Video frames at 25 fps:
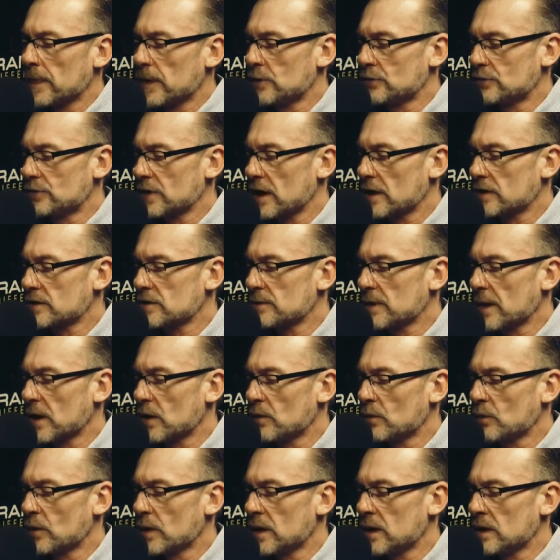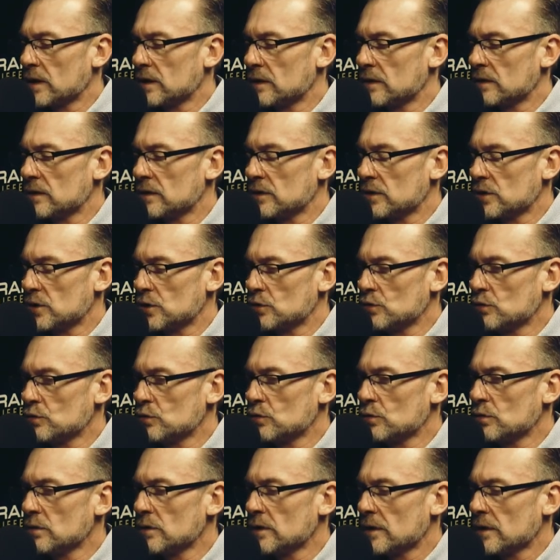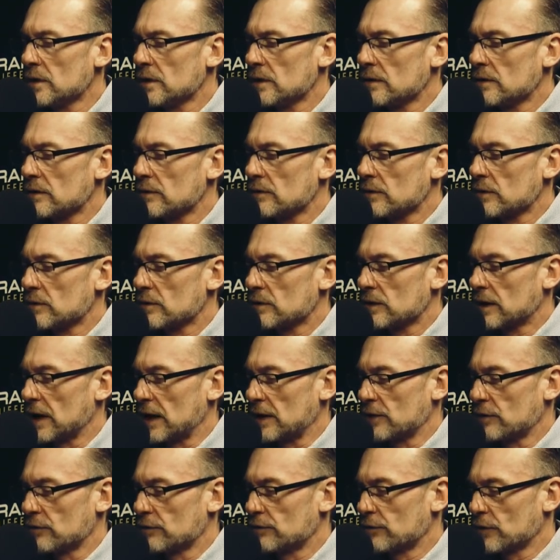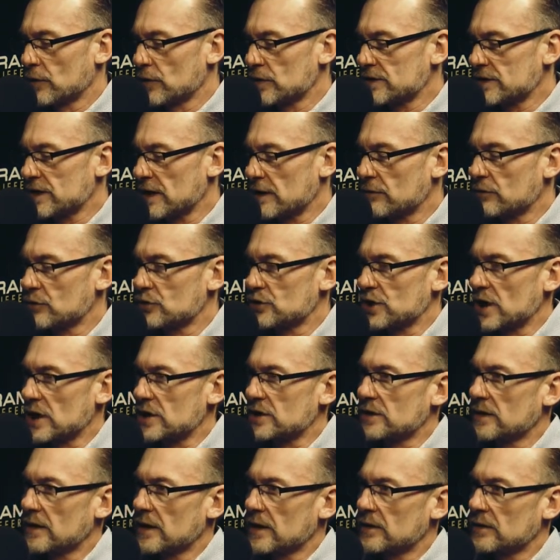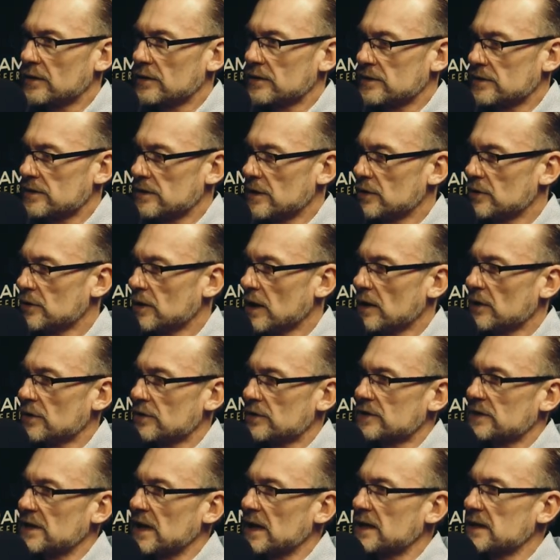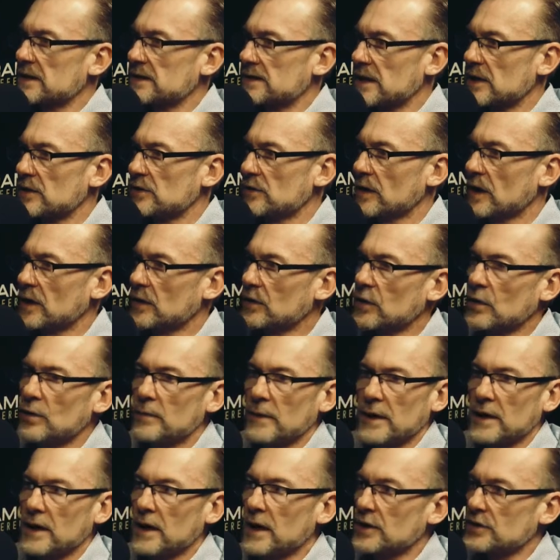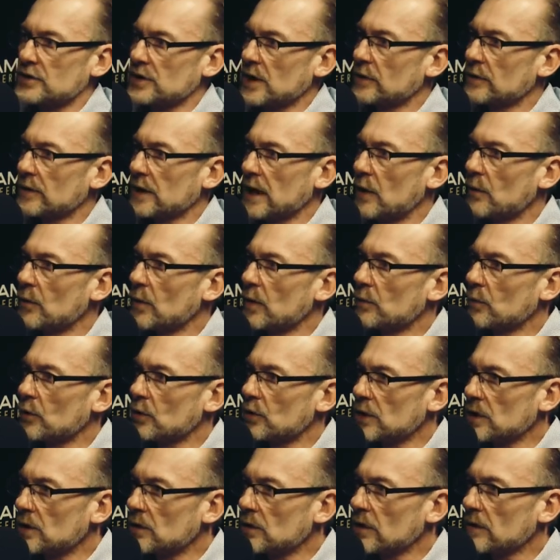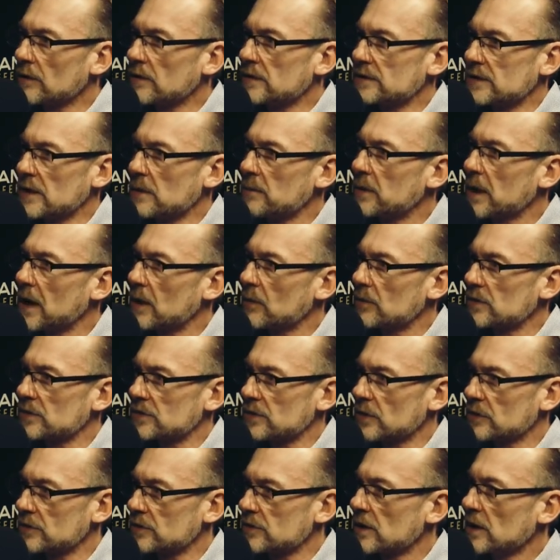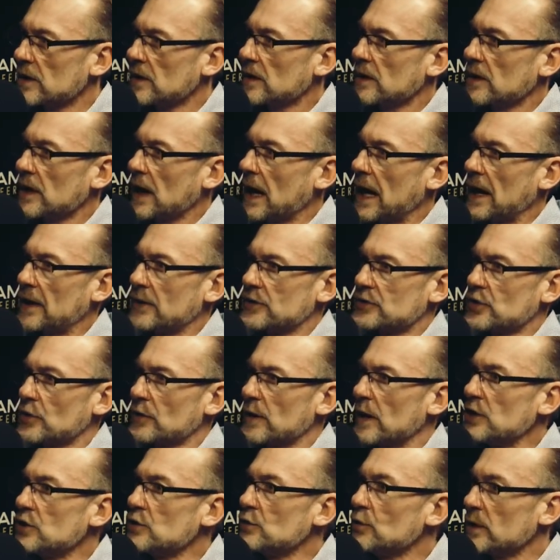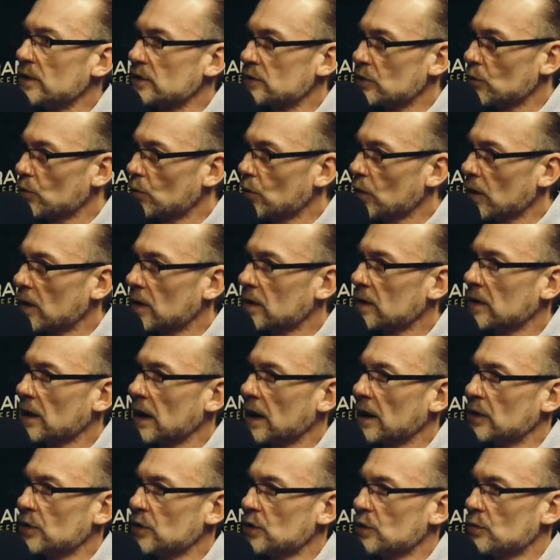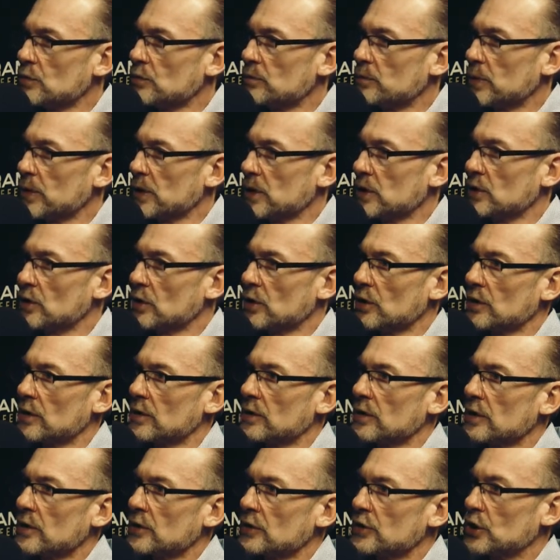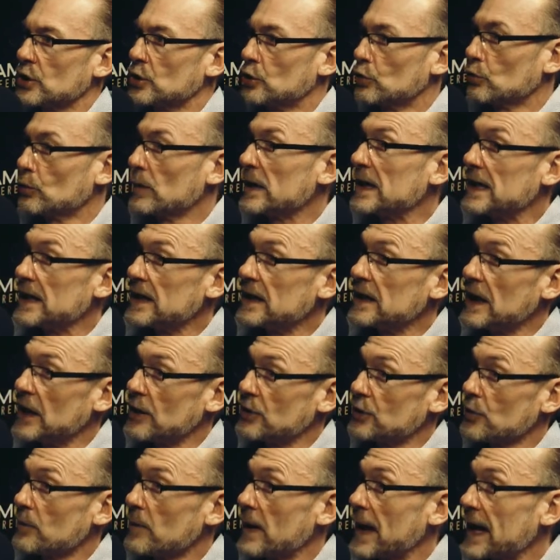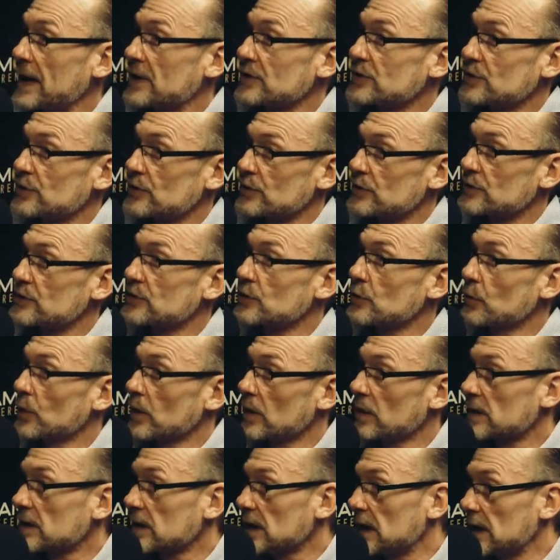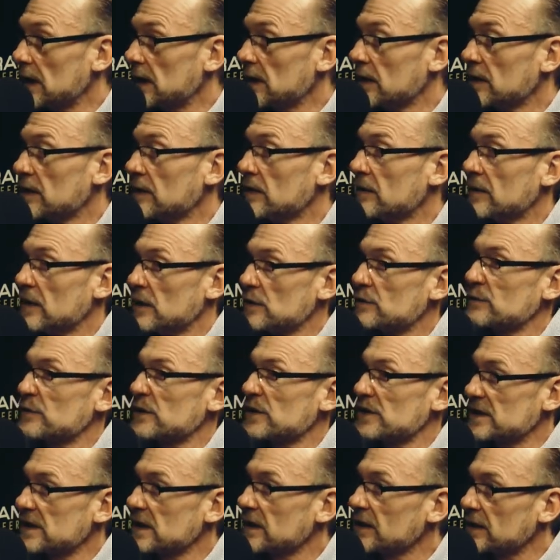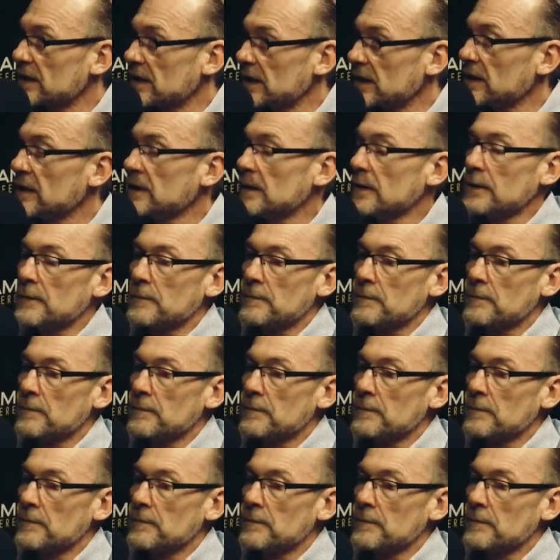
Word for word: You talked about when you got your first set of rejection letters, then you got your second set, and you're like, oh my gosh, I only got one more year on these MCAT results. Yeah. And so then you went to work and you put your degree and your master's to work in this facility